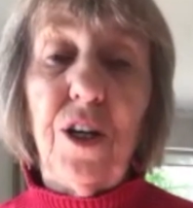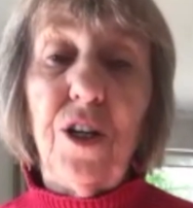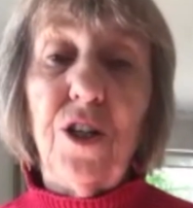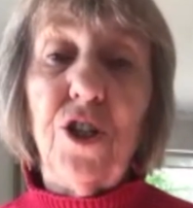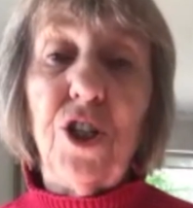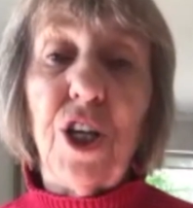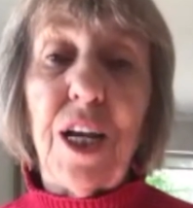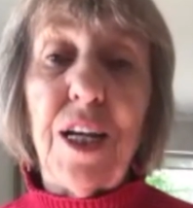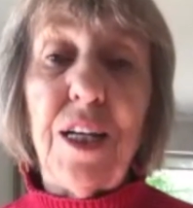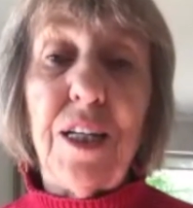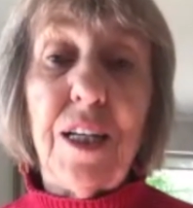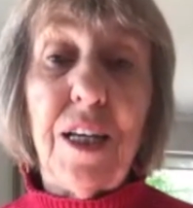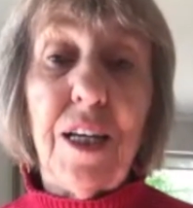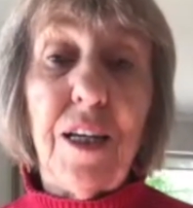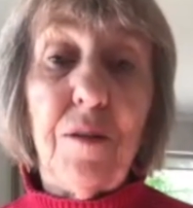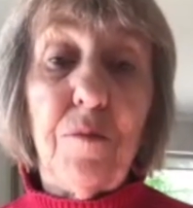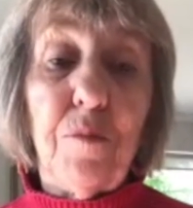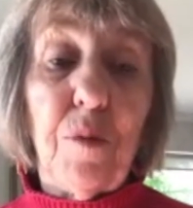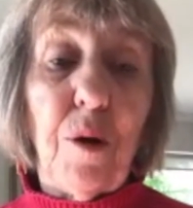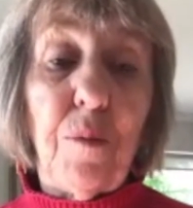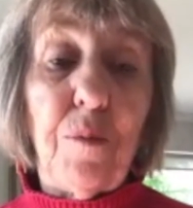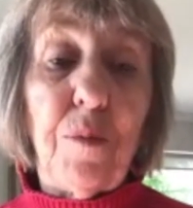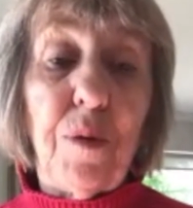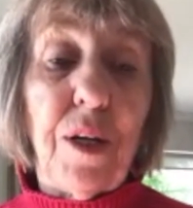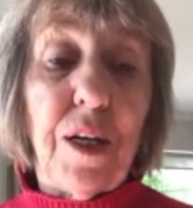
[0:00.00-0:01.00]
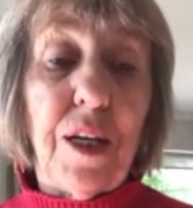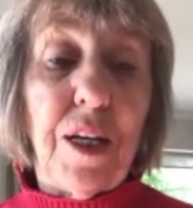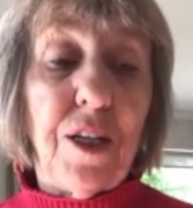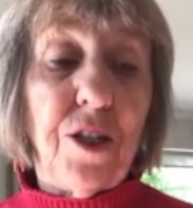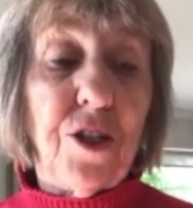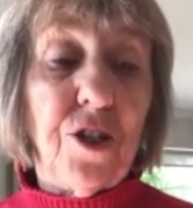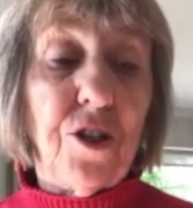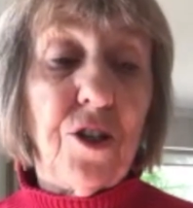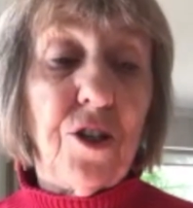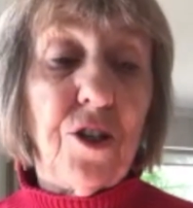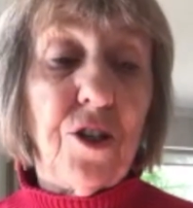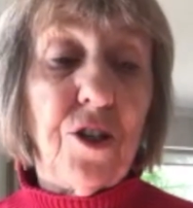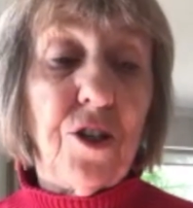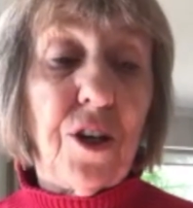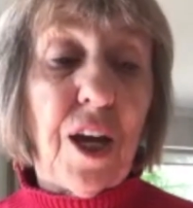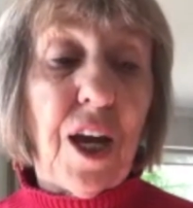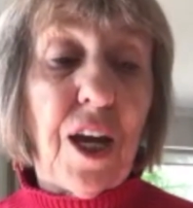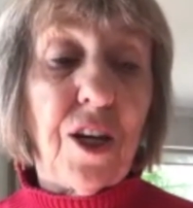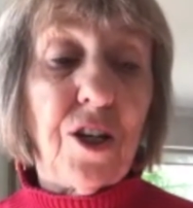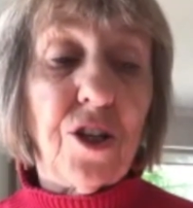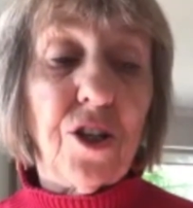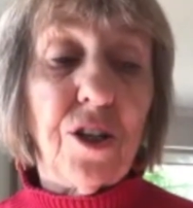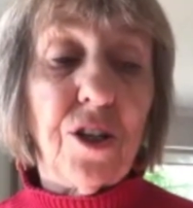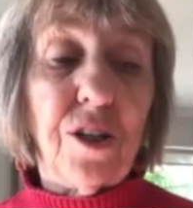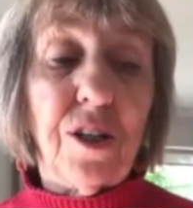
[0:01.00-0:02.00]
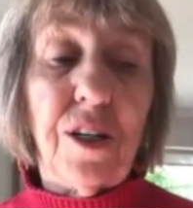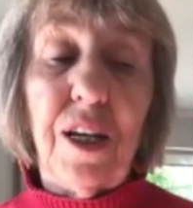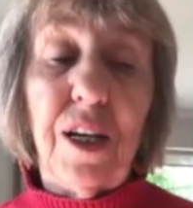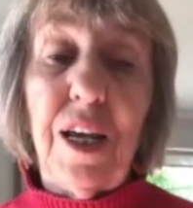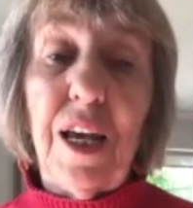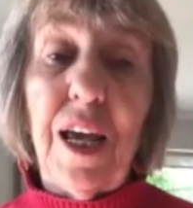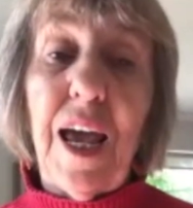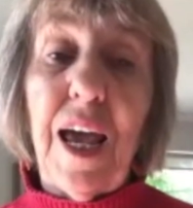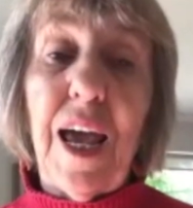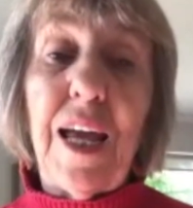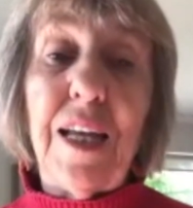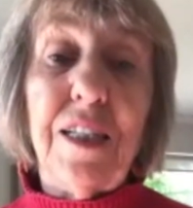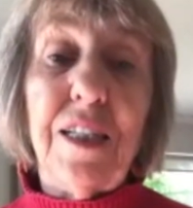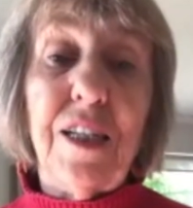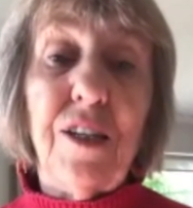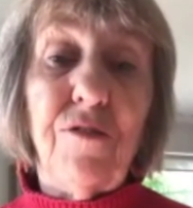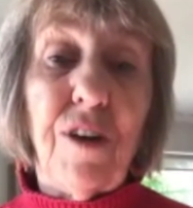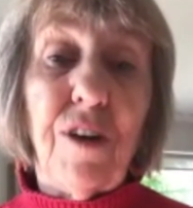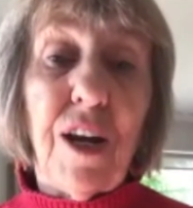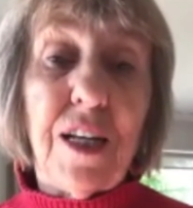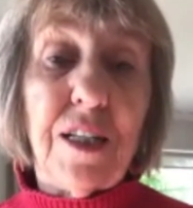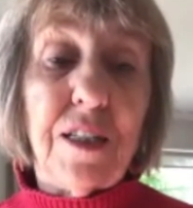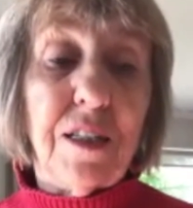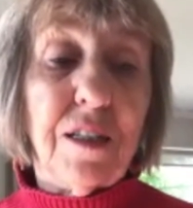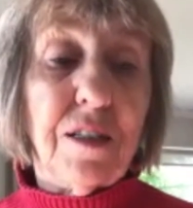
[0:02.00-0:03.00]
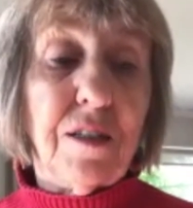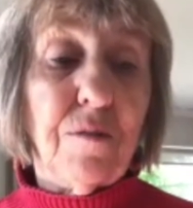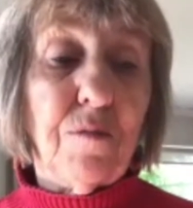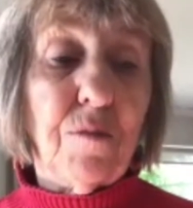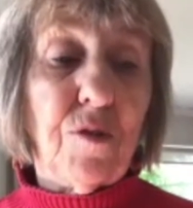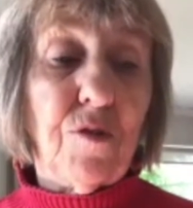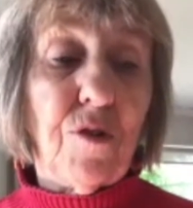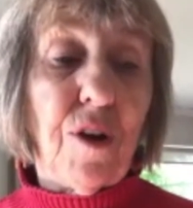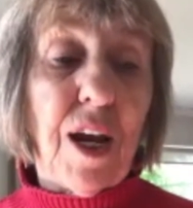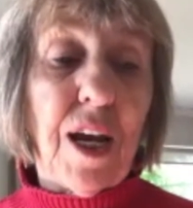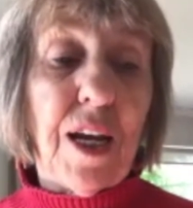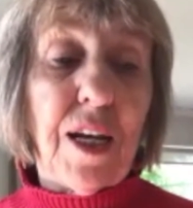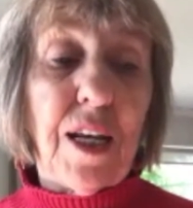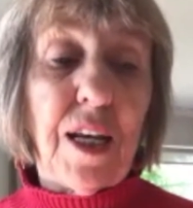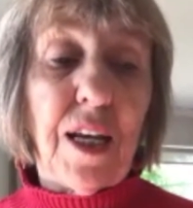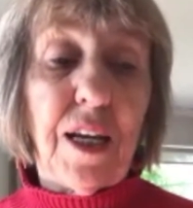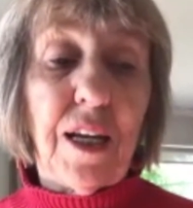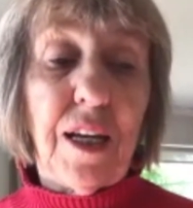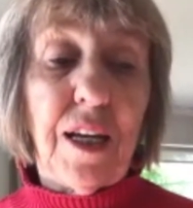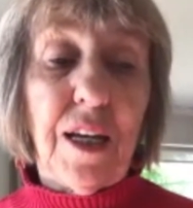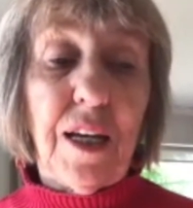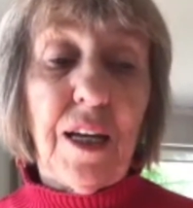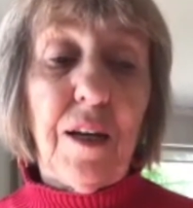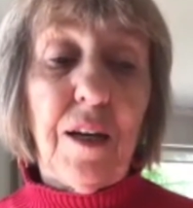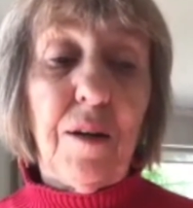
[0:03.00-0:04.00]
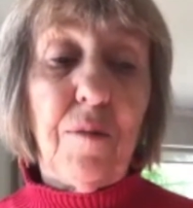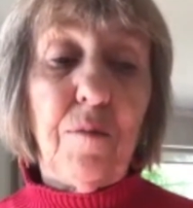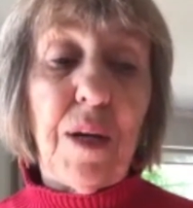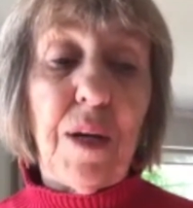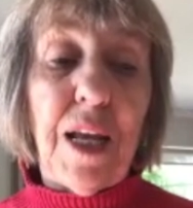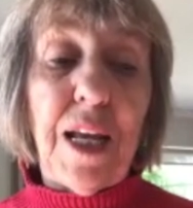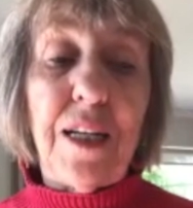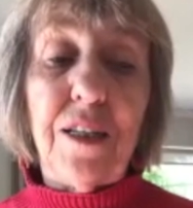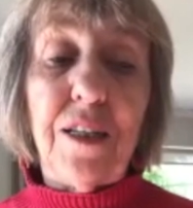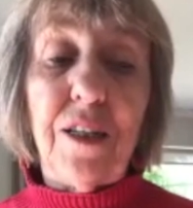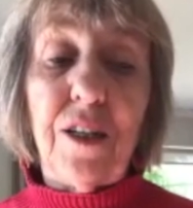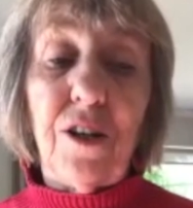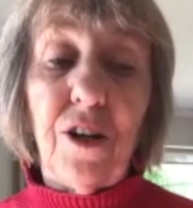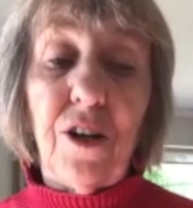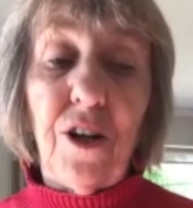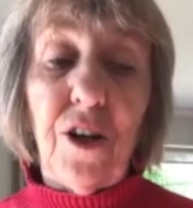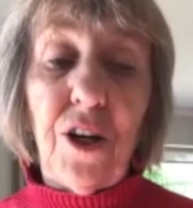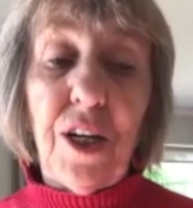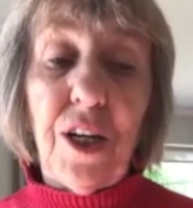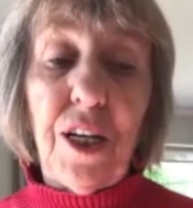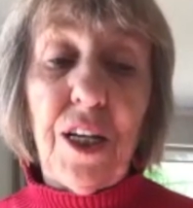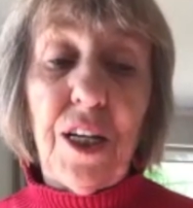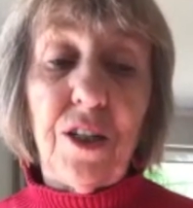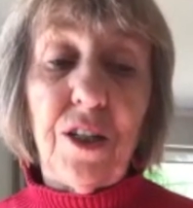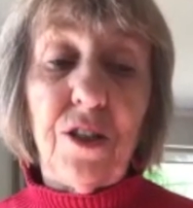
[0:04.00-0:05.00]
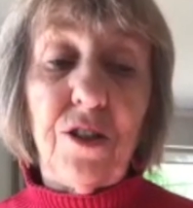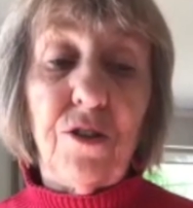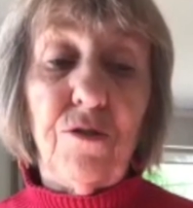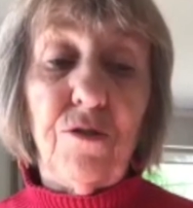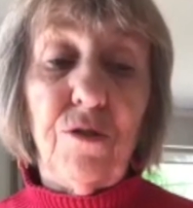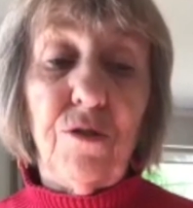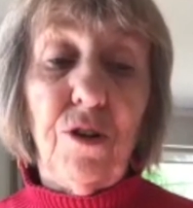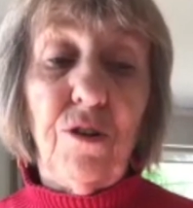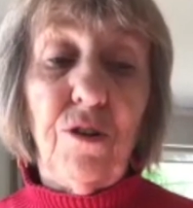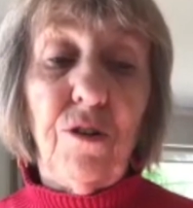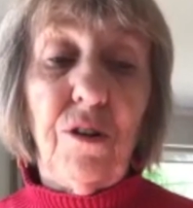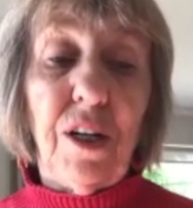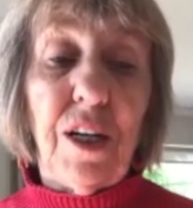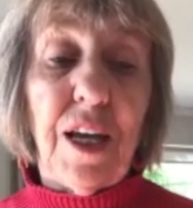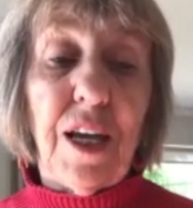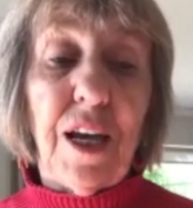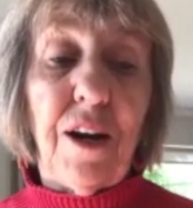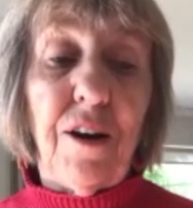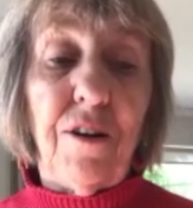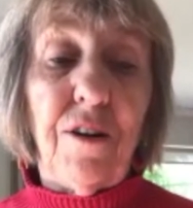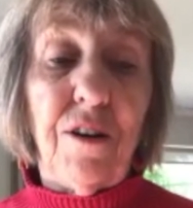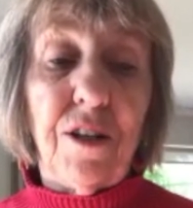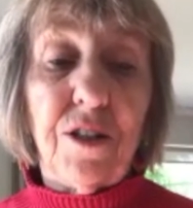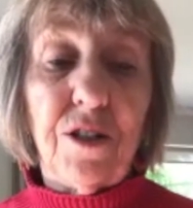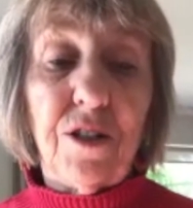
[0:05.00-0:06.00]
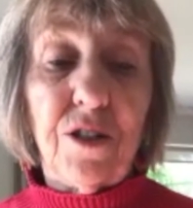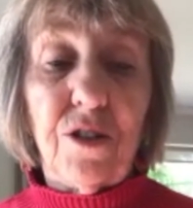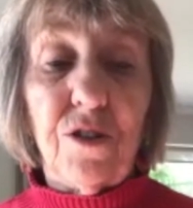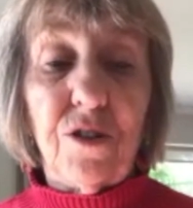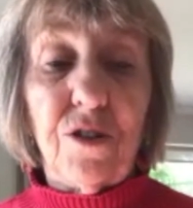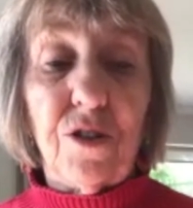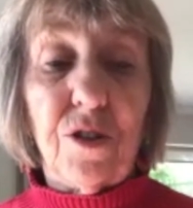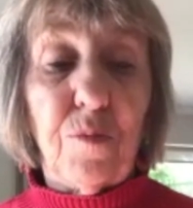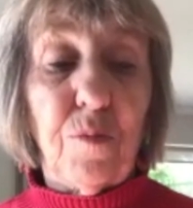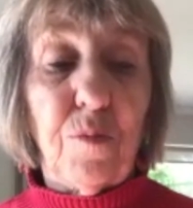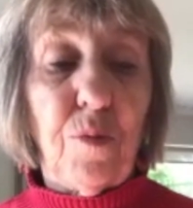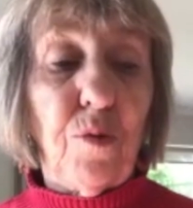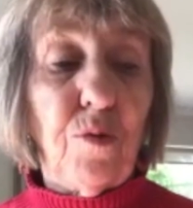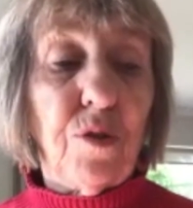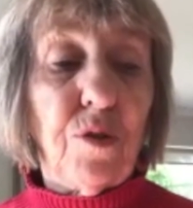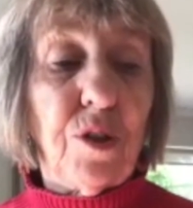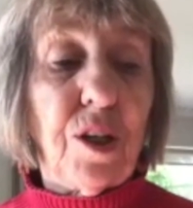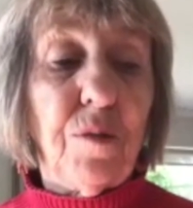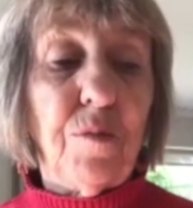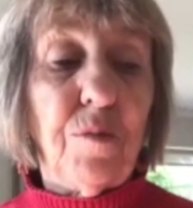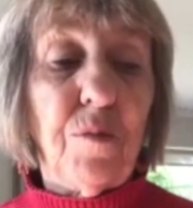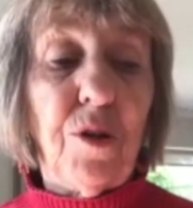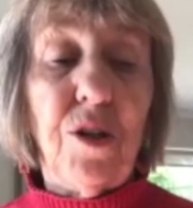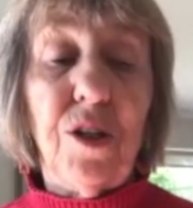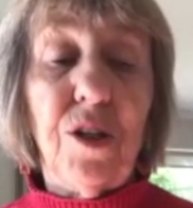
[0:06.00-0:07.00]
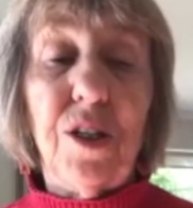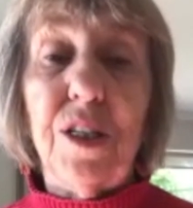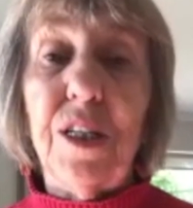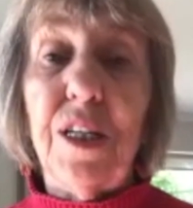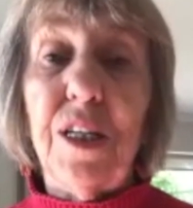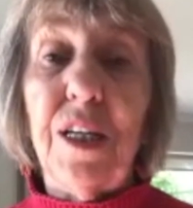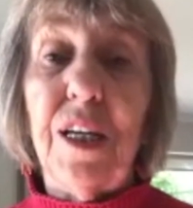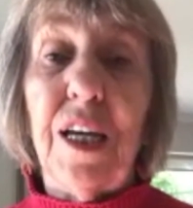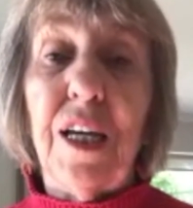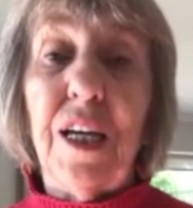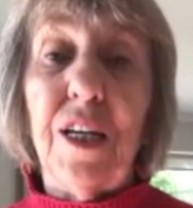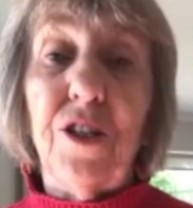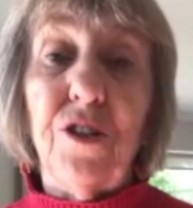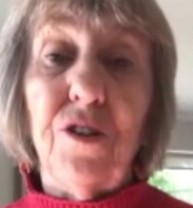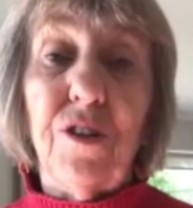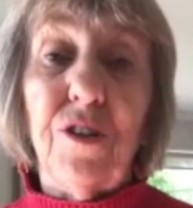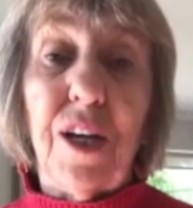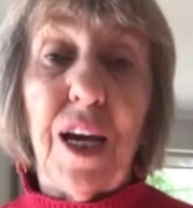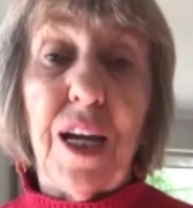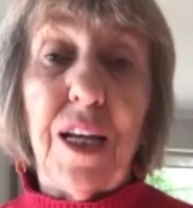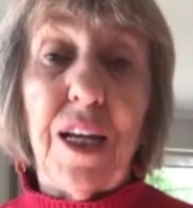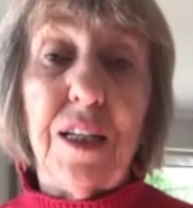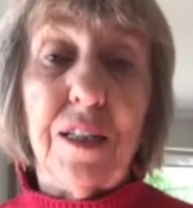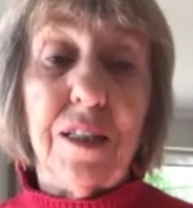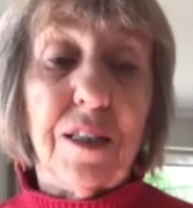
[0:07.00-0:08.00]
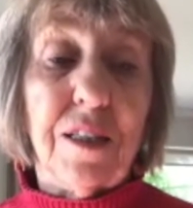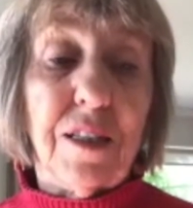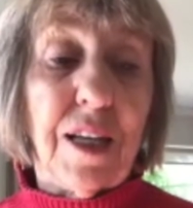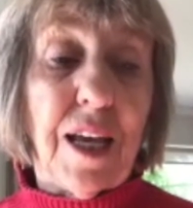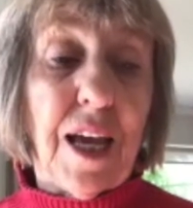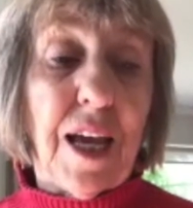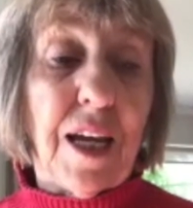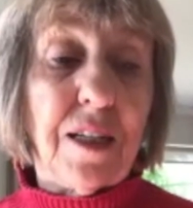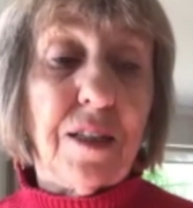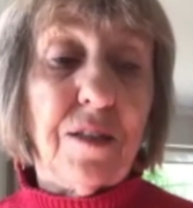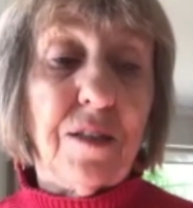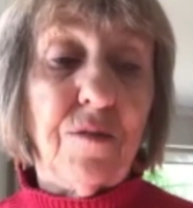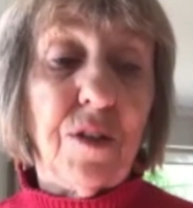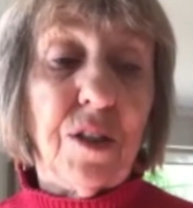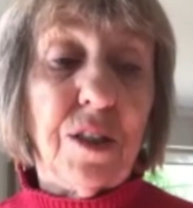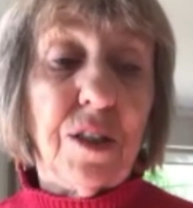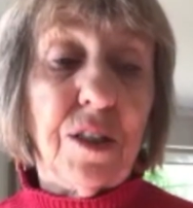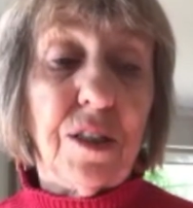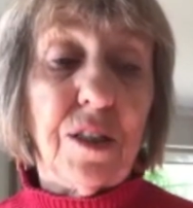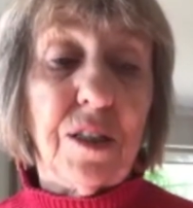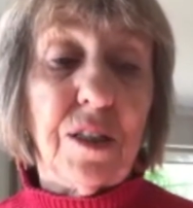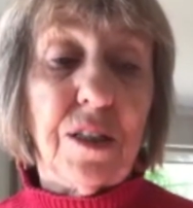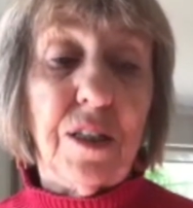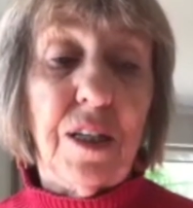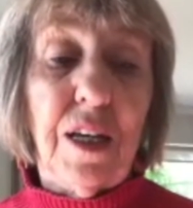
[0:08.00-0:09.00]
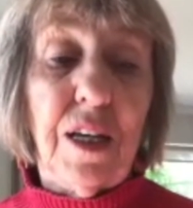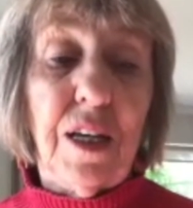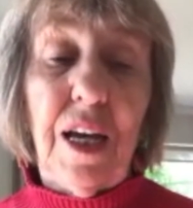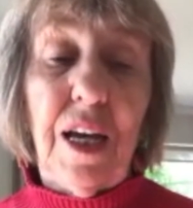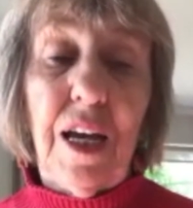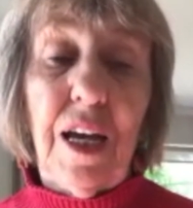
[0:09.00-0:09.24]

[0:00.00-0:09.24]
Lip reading: gender in popular education, anti-racism training, blended learning into rural areas to support community educators and activists,